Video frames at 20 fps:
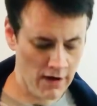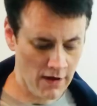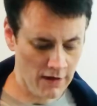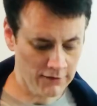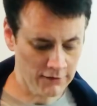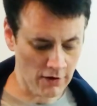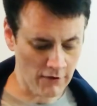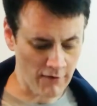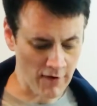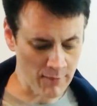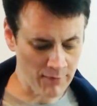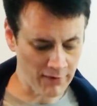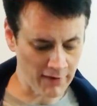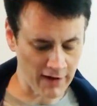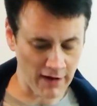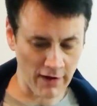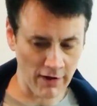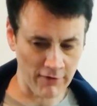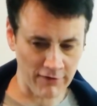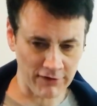So if I play, I
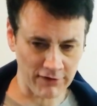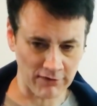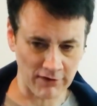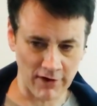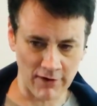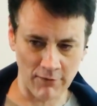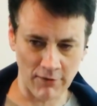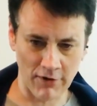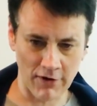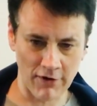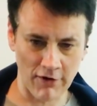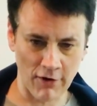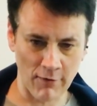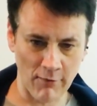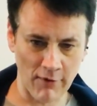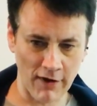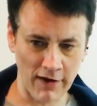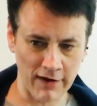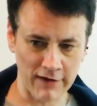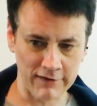don't know if it's the right word,
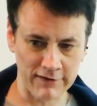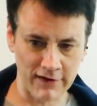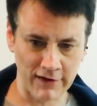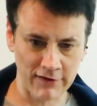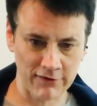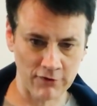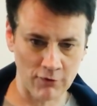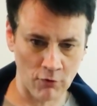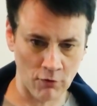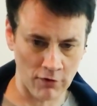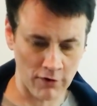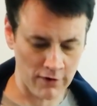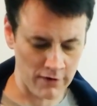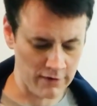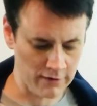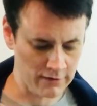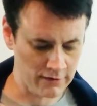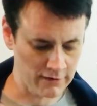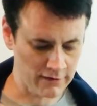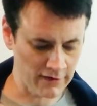harmonic discord
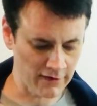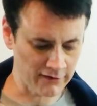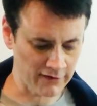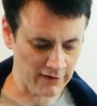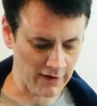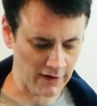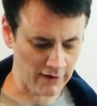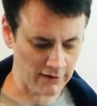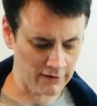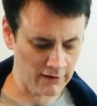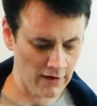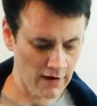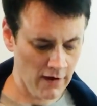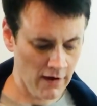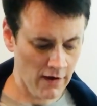dissonance.